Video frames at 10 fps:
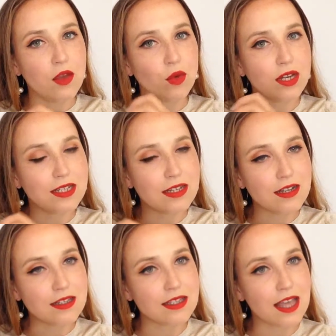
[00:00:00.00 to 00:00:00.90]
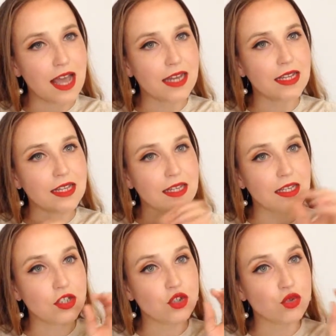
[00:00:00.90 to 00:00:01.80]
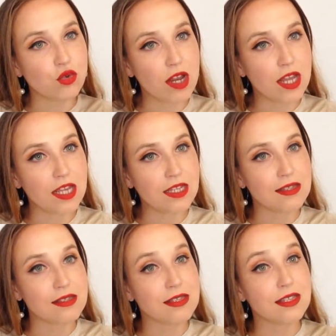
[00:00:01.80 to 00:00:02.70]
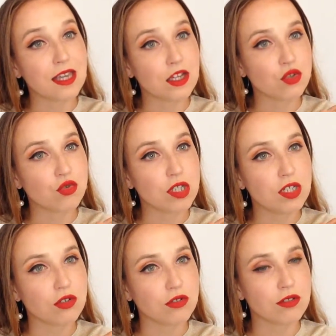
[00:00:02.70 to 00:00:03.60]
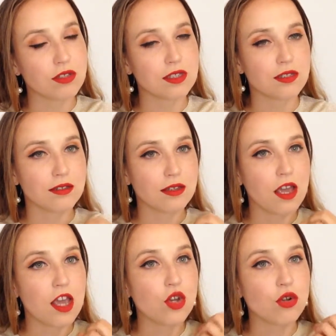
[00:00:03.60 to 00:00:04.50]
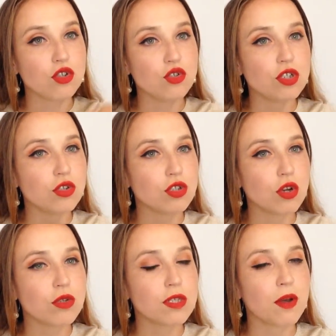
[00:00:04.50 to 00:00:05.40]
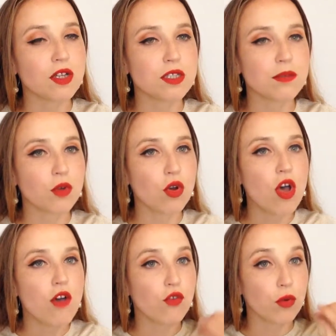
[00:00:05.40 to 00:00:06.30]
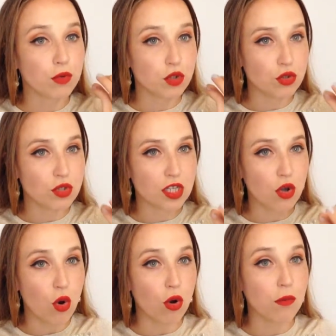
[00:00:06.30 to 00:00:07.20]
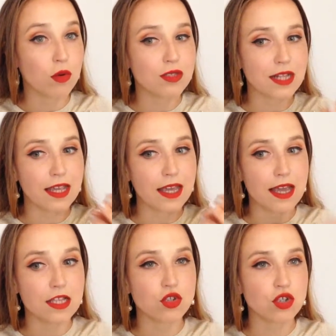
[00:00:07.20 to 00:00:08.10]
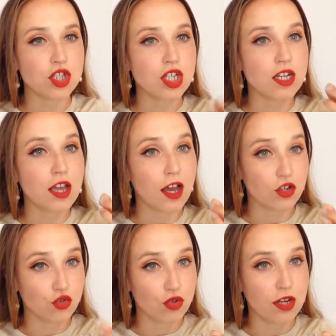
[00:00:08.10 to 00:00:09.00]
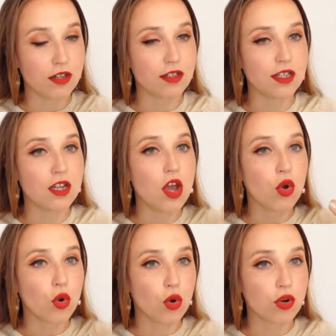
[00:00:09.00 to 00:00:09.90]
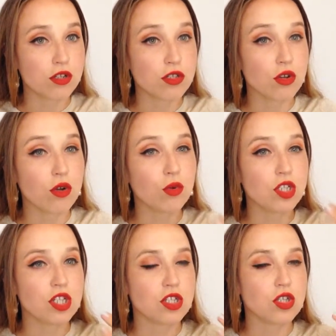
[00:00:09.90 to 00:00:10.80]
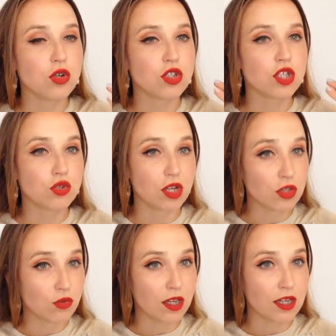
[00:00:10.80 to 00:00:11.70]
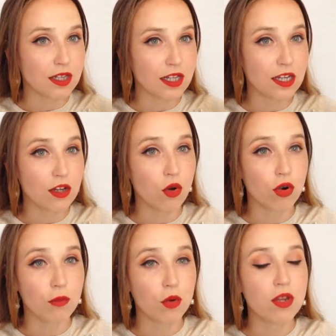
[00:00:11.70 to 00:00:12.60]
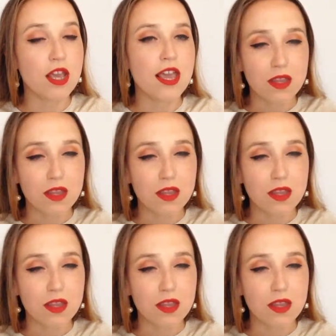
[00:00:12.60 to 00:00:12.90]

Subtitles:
And when it does that, it drains the adrenals. Your adrenals are responsible for producing hormones like estrogen, adrenaline, cortisol, which is your stress-regulating hormone.